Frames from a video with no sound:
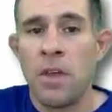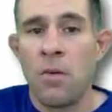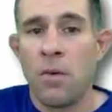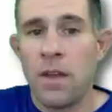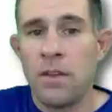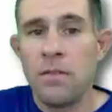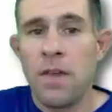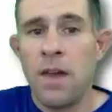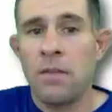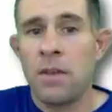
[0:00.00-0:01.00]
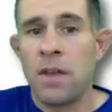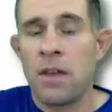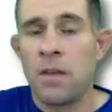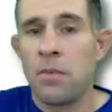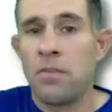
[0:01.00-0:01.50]
When I do that, I'm going to
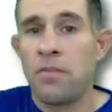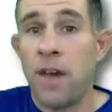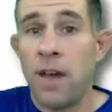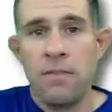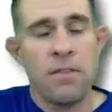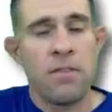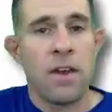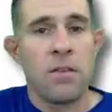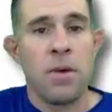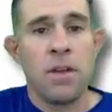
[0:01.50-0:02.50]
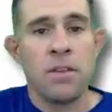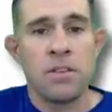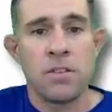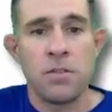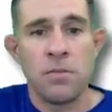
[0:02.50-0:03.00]
end up with 5 divided by
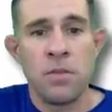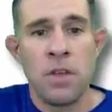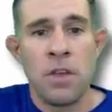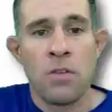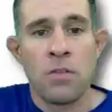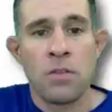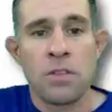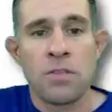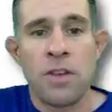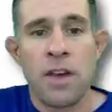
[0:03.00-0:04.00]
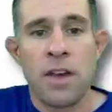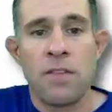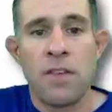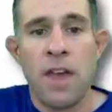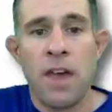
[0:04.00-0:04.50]
2, which is
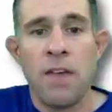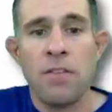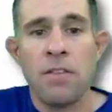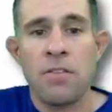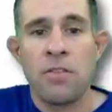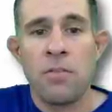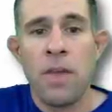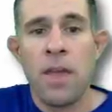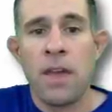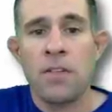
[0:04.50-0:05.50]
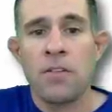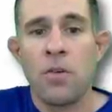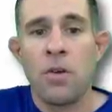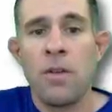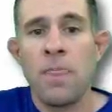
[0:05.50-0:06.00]
5/2 for my x
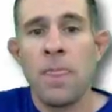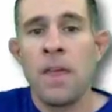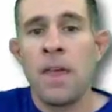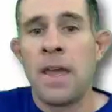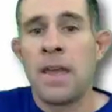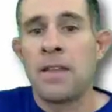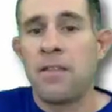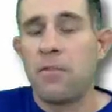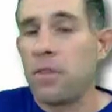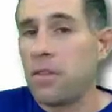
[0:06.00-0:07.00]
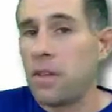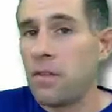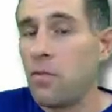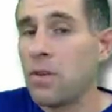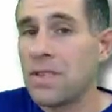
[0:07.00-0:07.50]
coordinate, and 7 plus
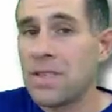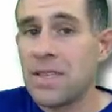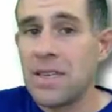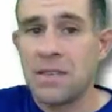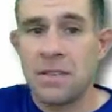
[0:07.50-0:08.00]
-1 is 6.